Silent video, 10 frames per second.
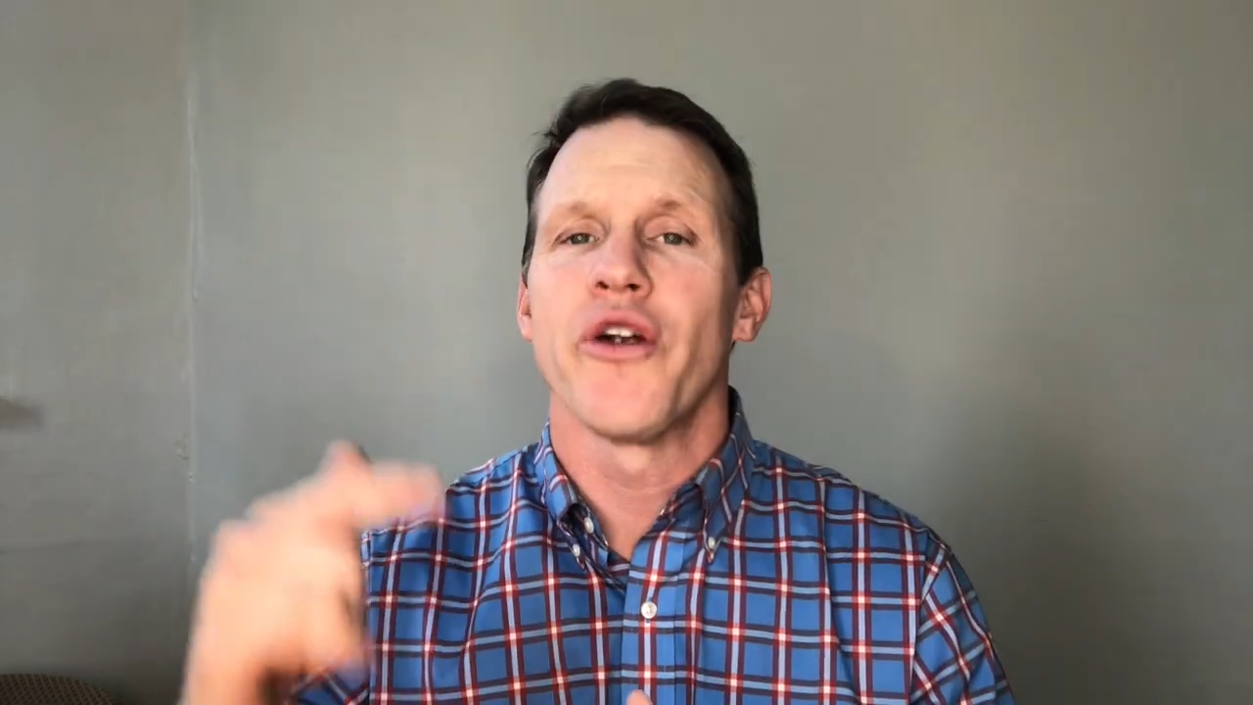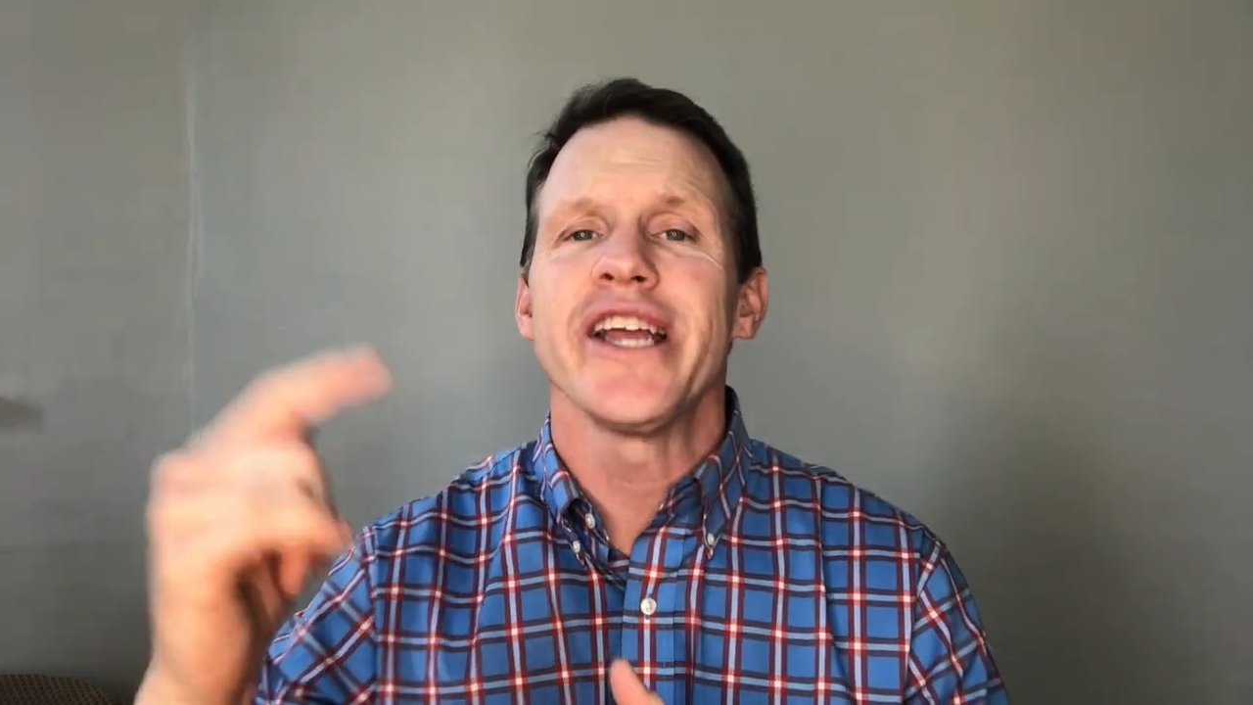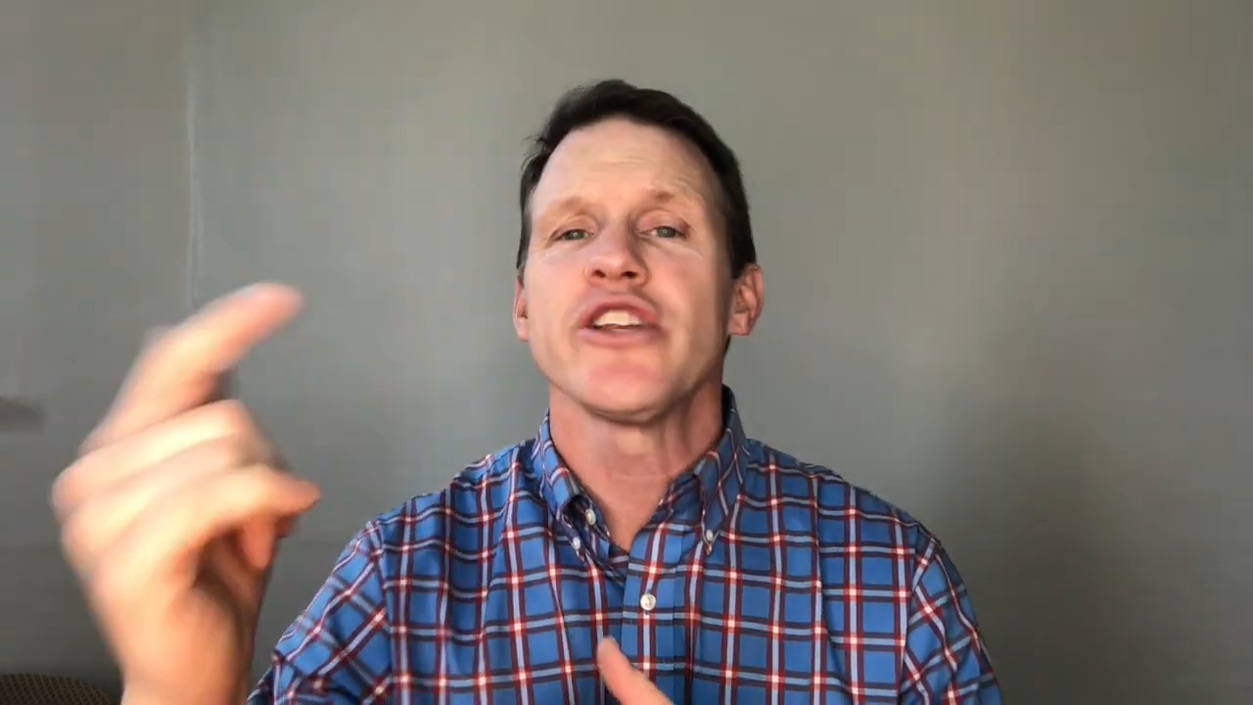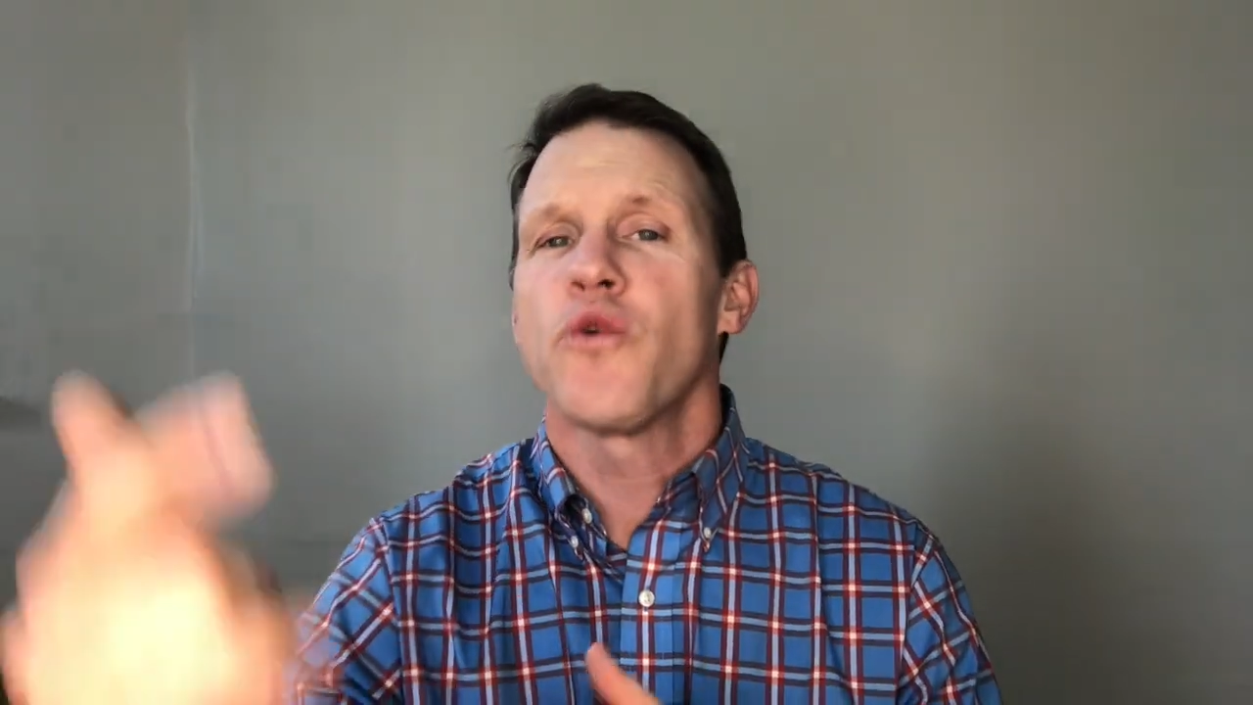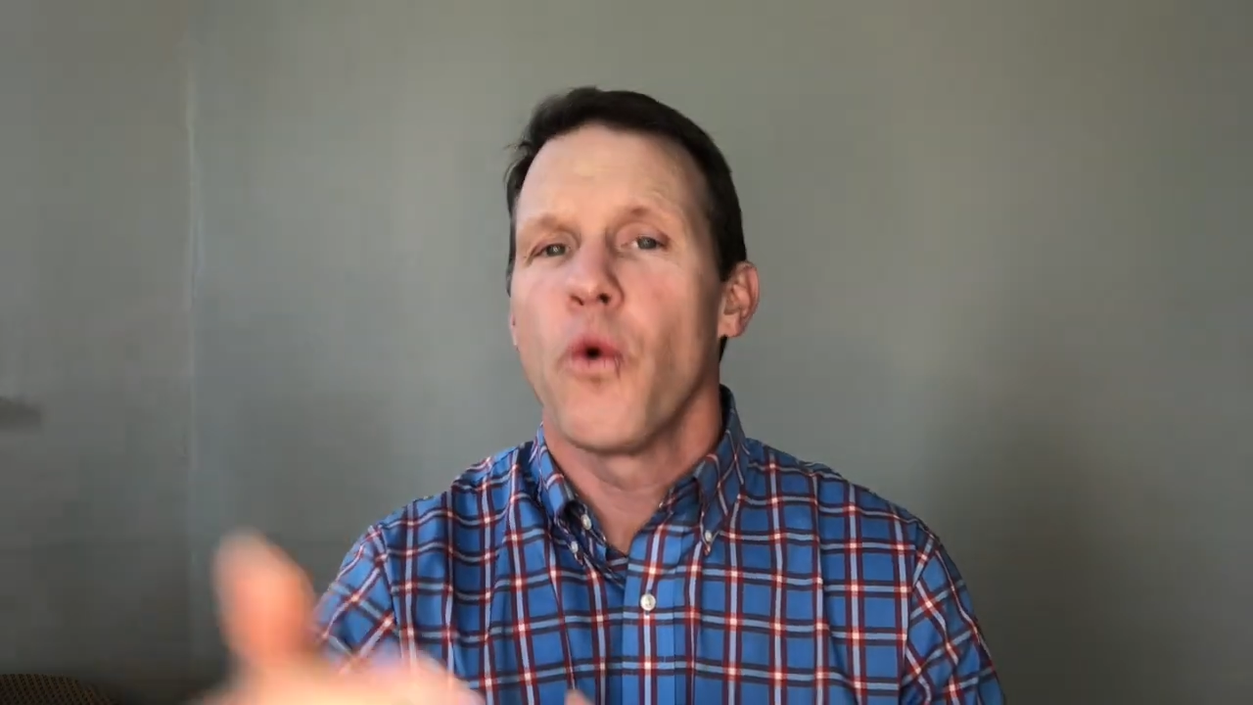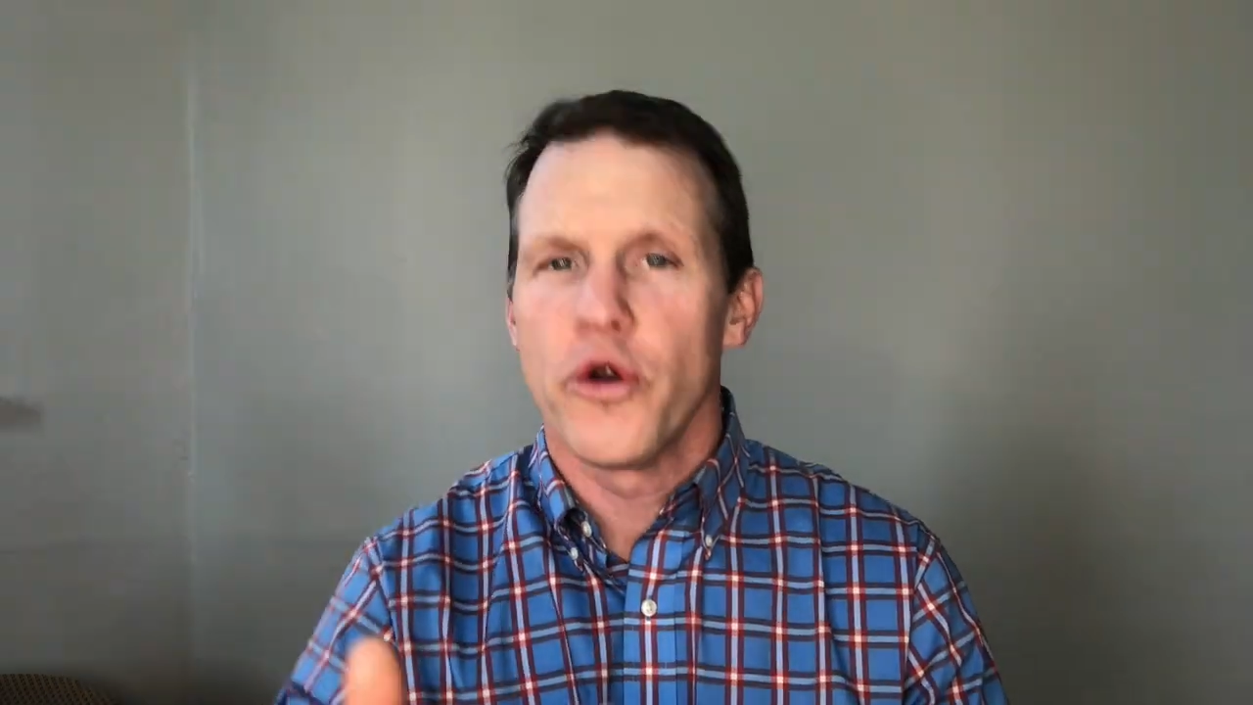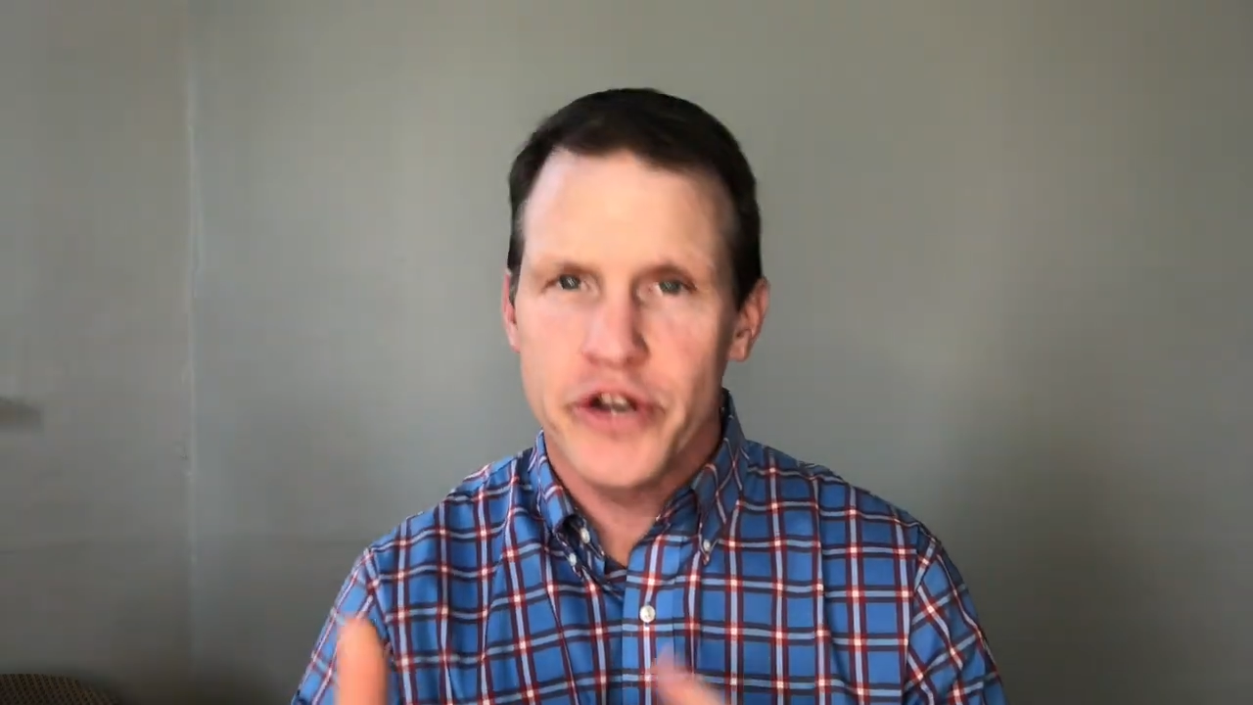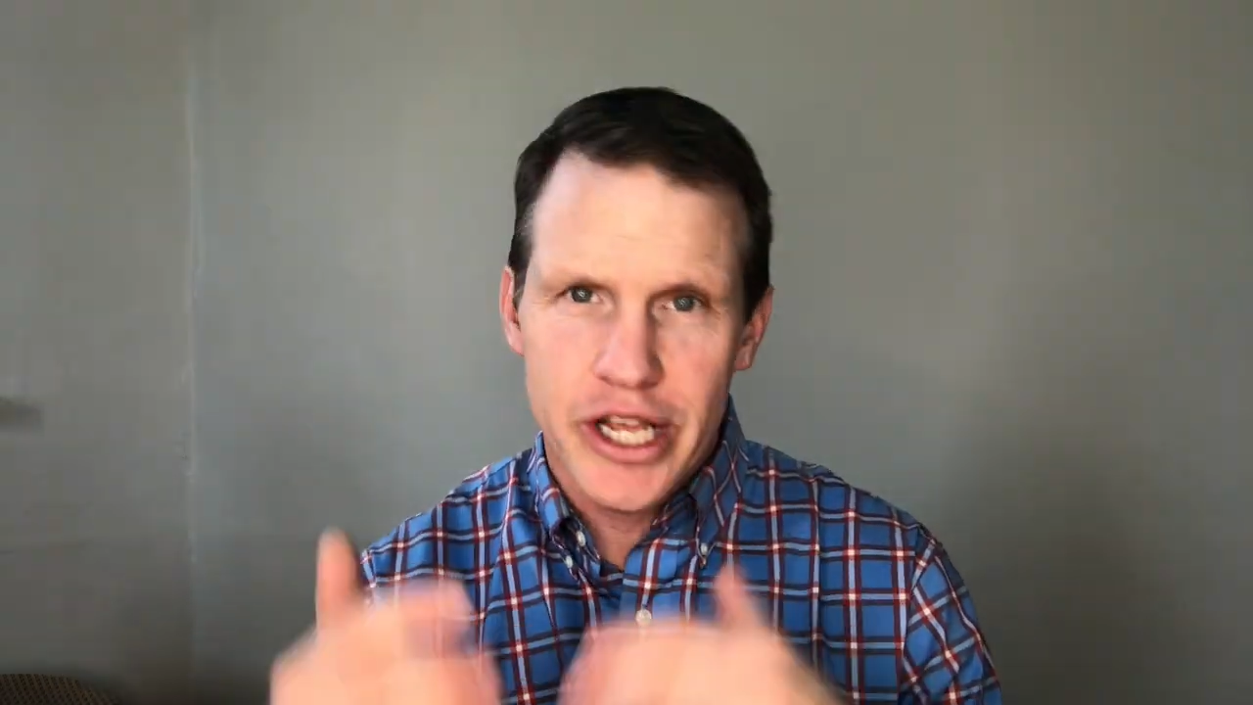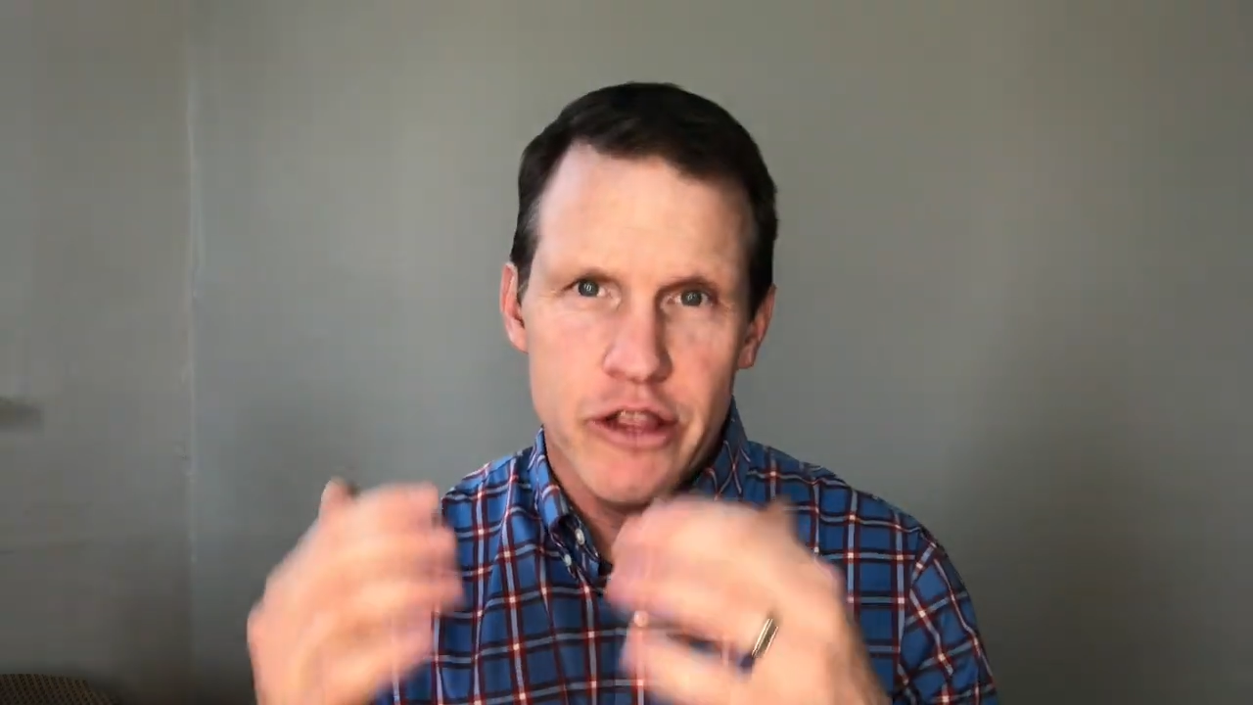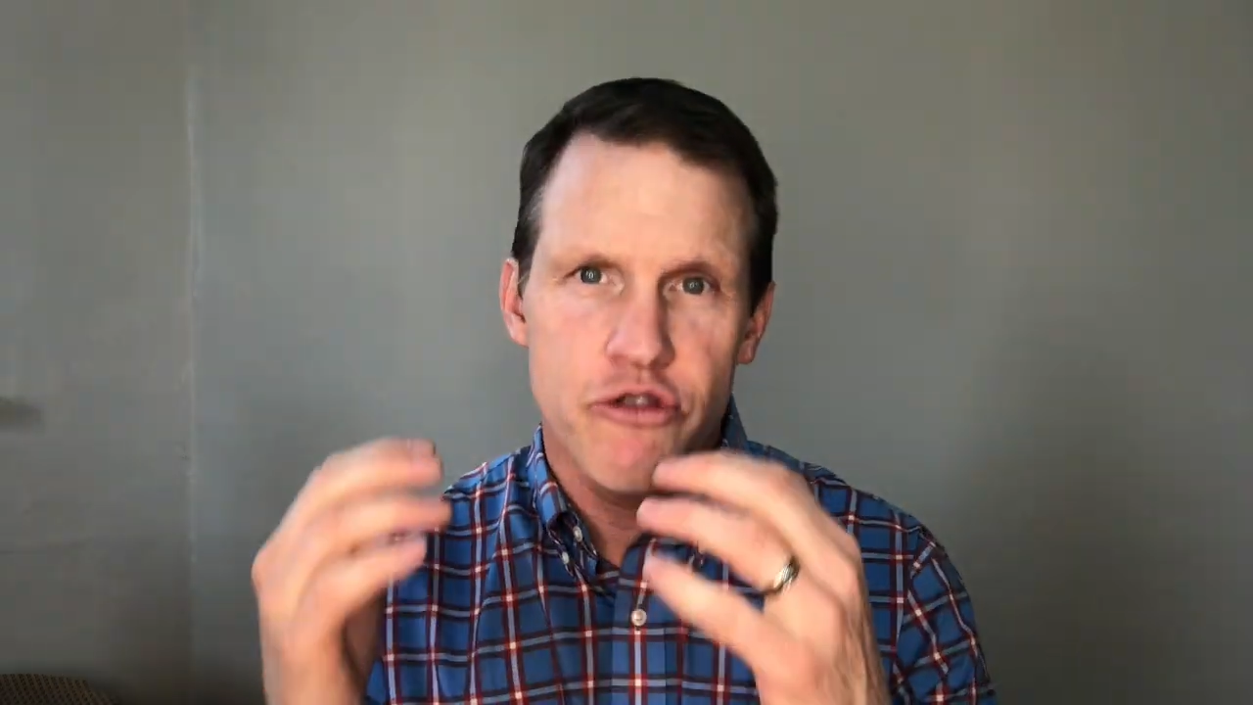in quarantine